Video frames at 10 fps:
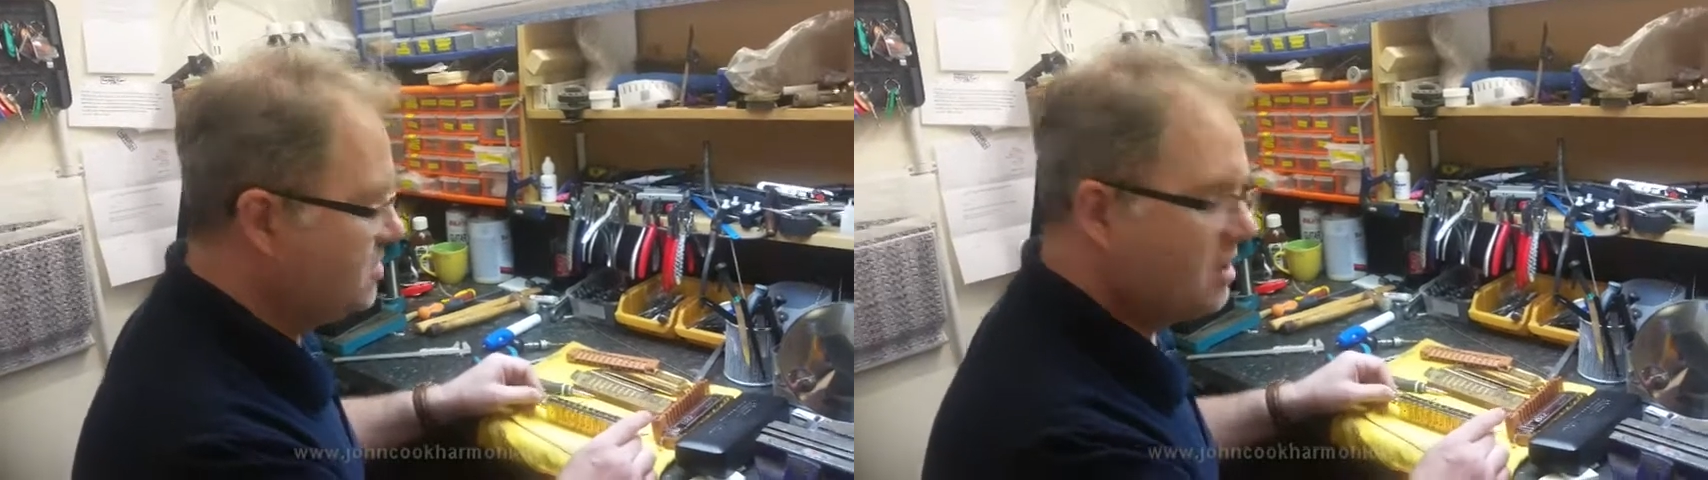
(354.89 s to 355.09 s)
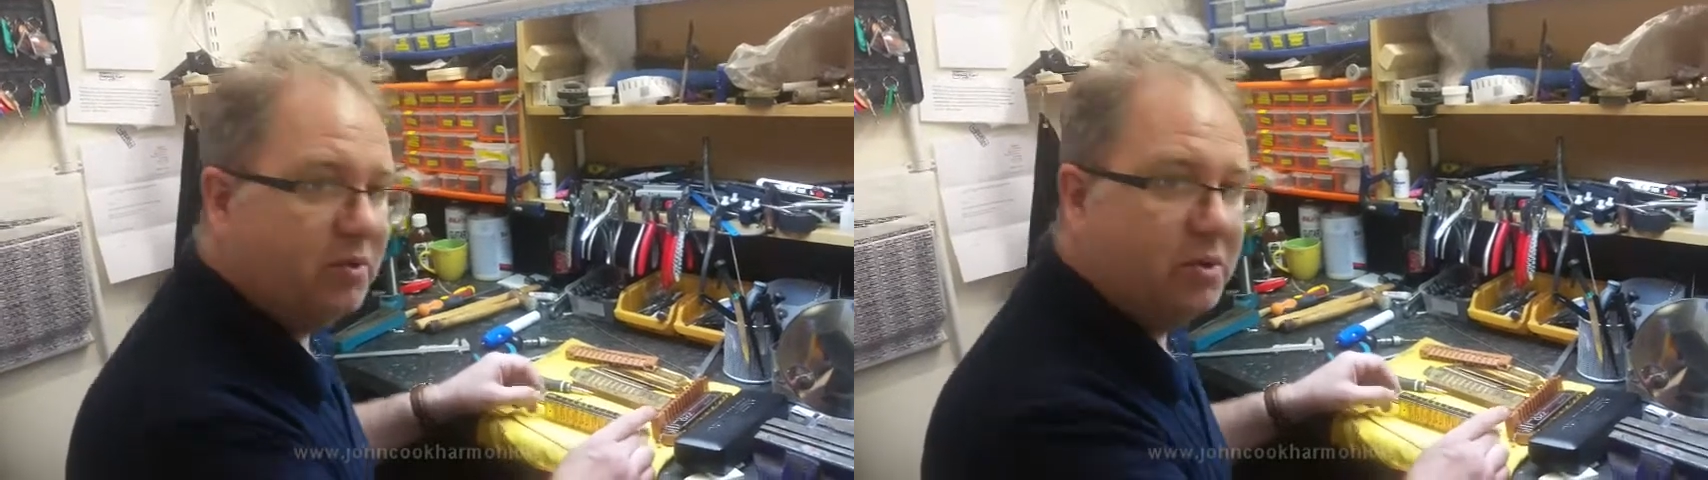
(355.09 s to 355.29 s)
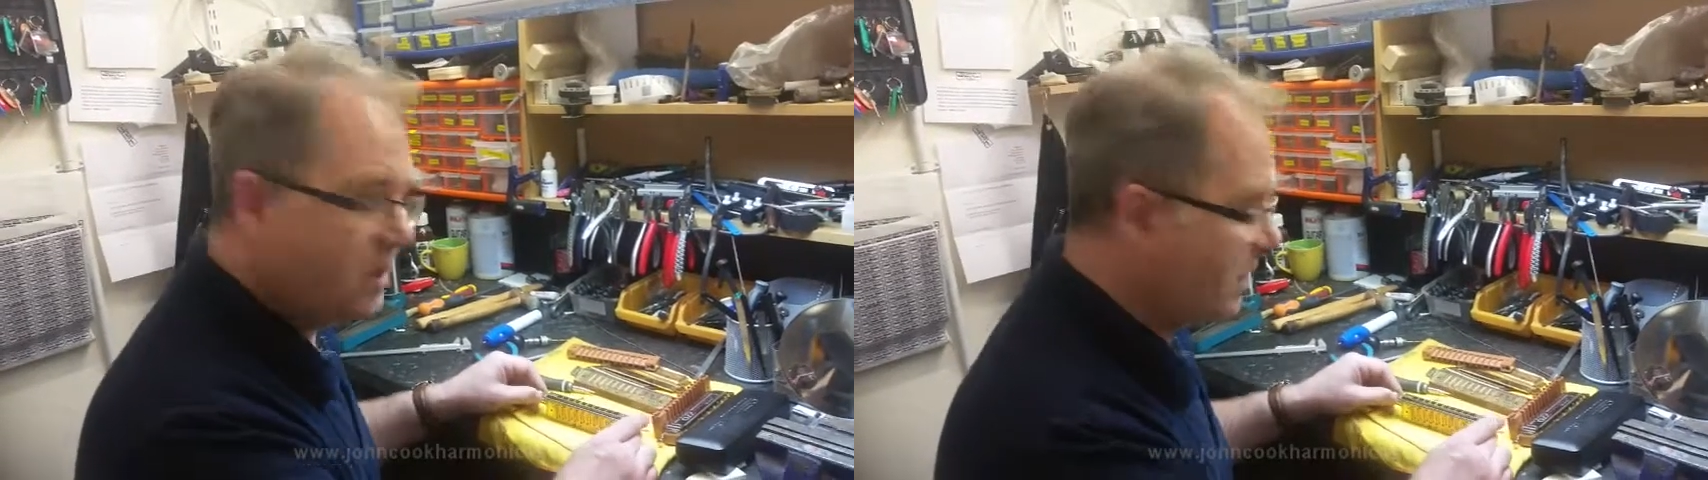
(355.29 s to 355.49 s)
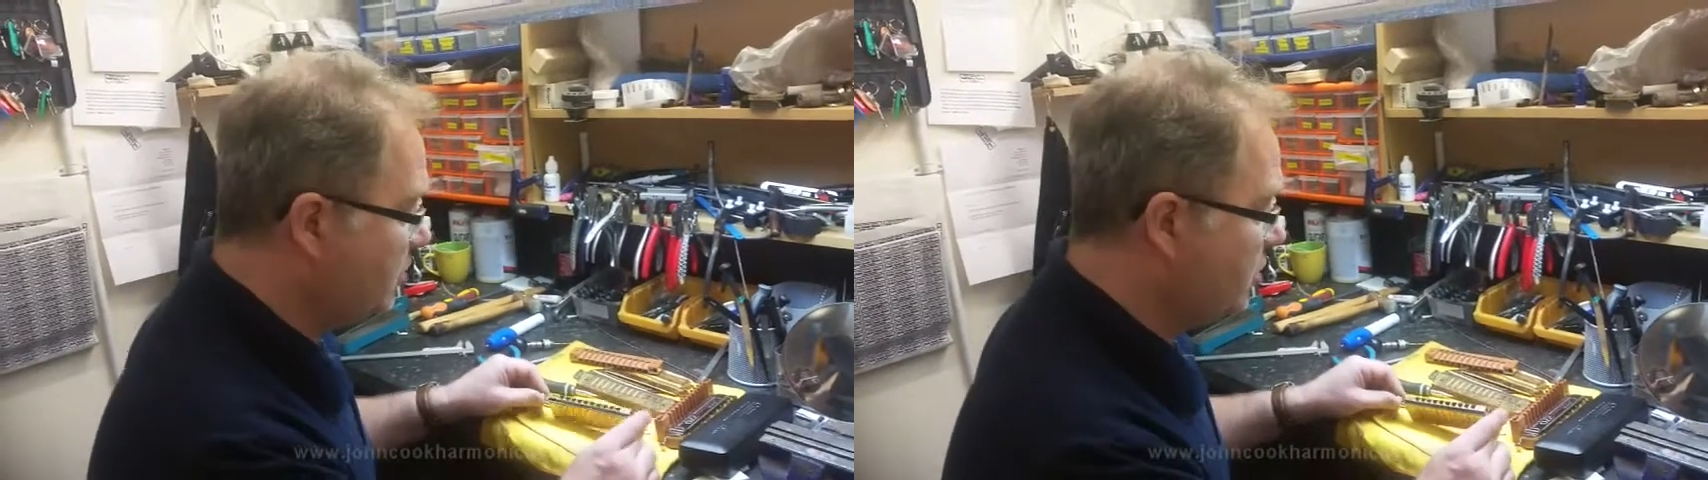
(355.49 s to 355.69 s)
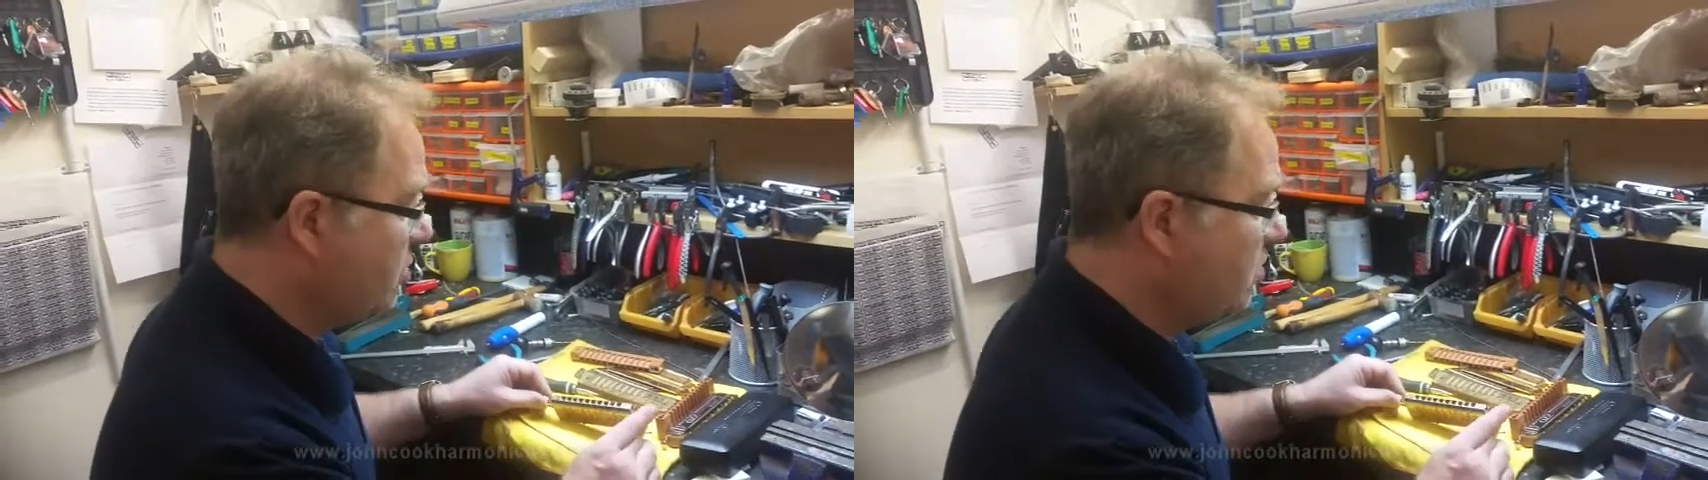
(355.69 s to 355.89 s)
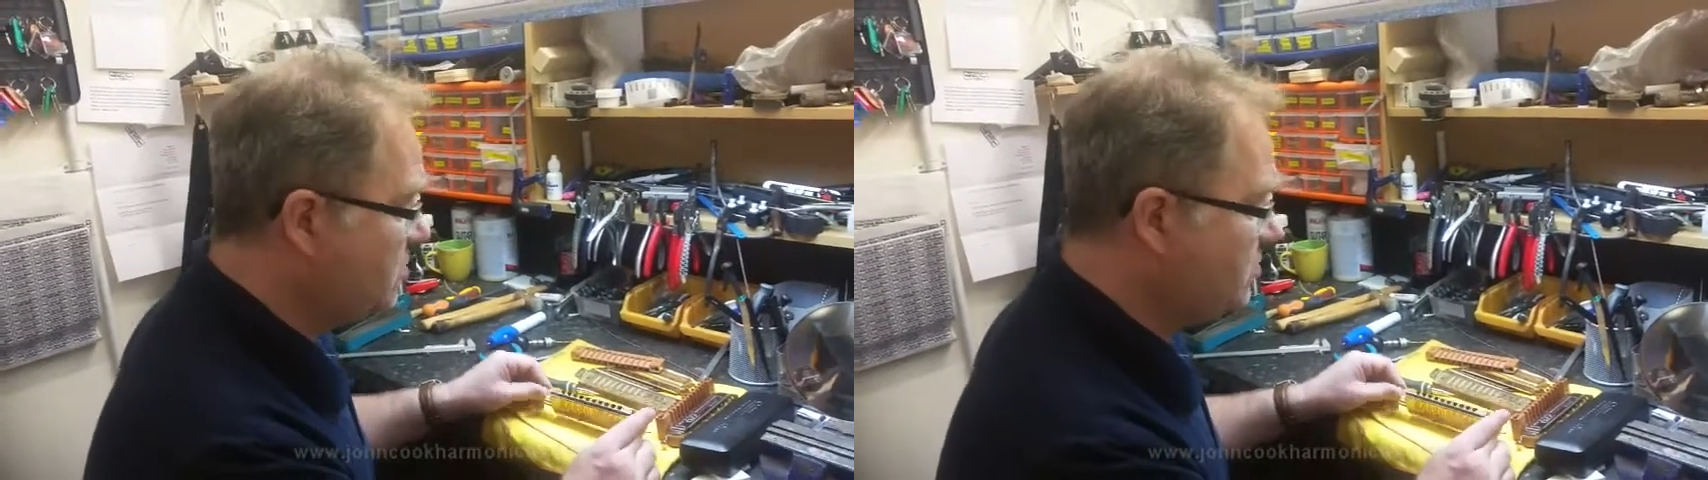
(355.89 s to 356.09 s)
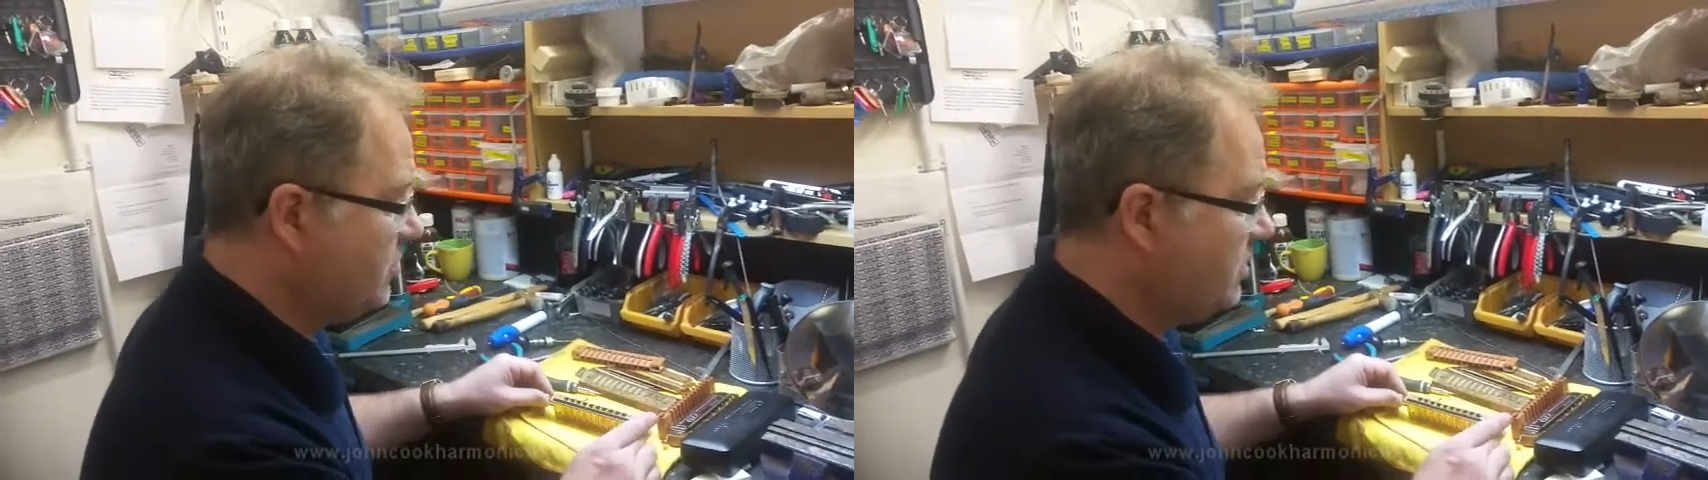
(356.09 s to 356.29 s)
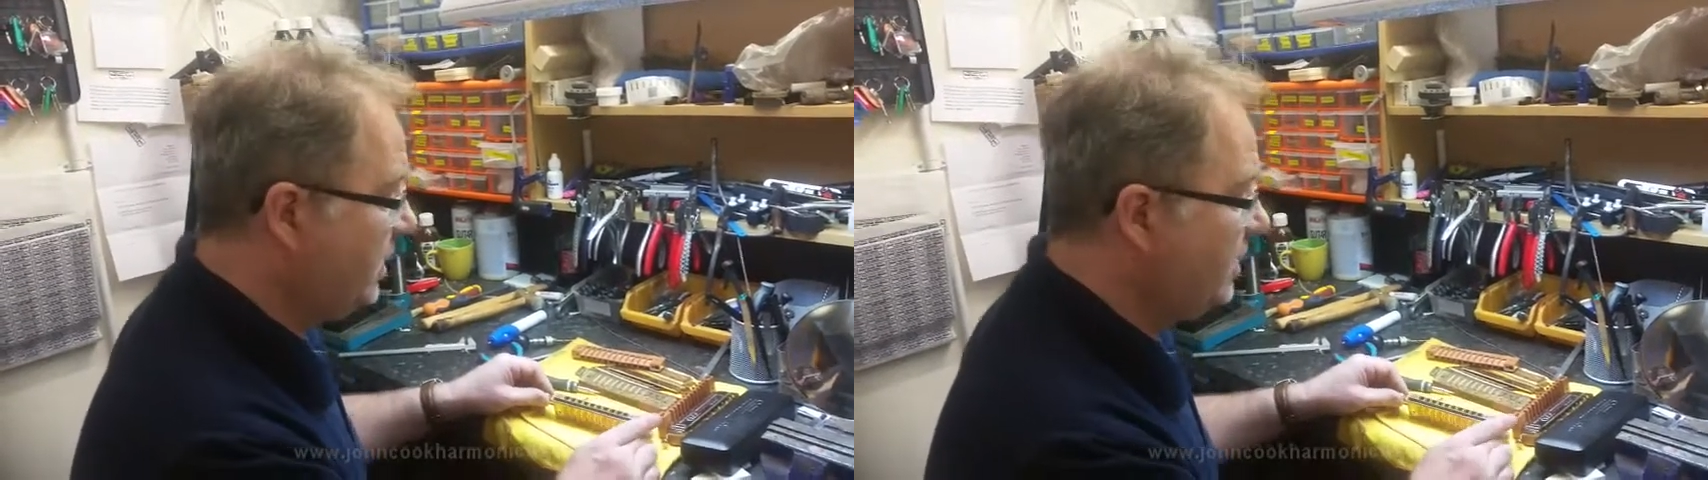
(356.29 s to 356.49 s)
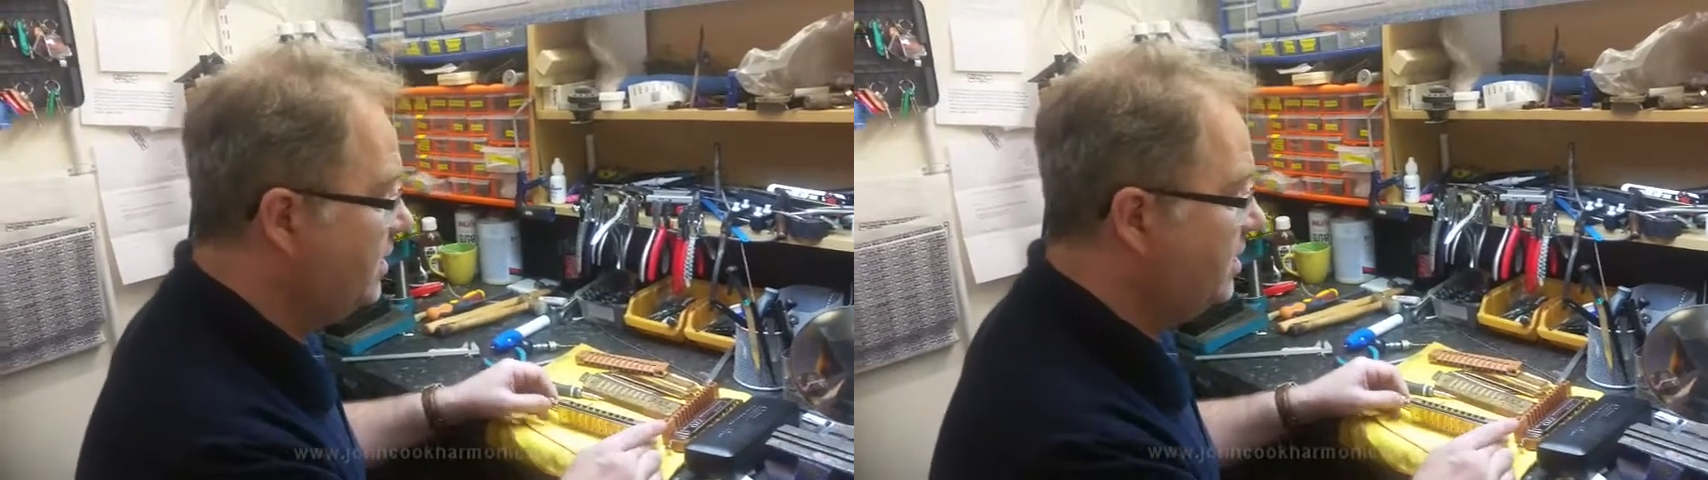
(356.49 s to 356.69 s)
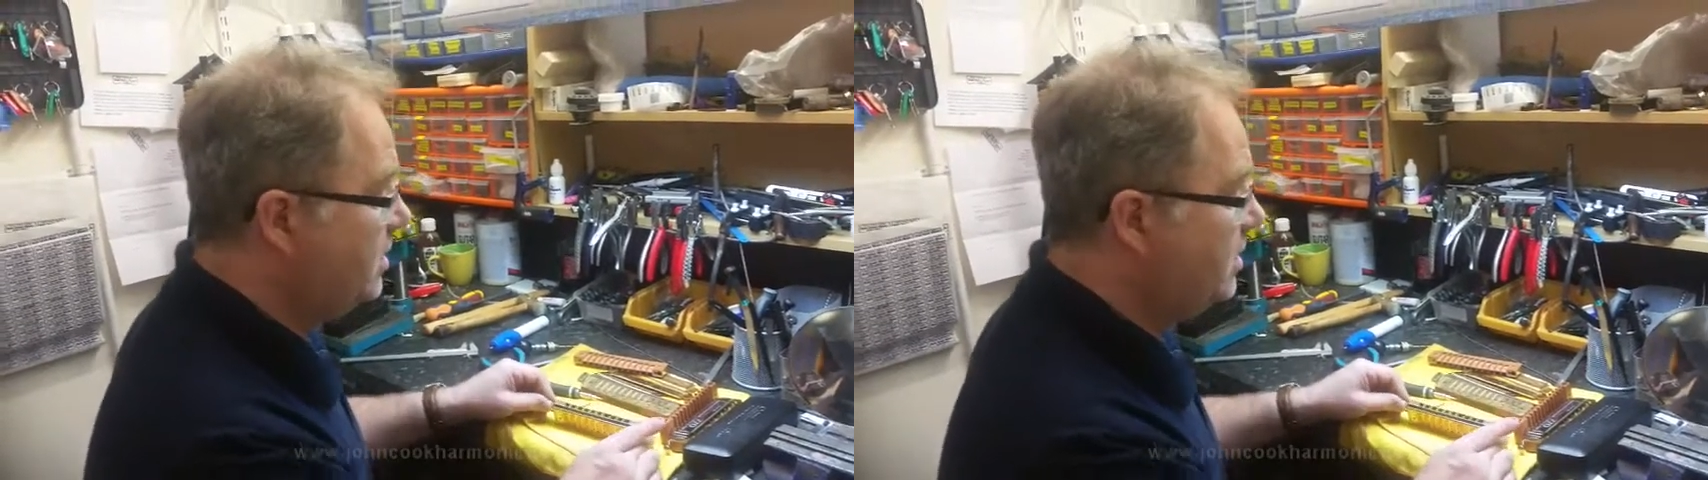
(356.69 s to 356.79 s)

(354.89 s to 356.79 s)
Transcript: So if you want to come on a course for a day,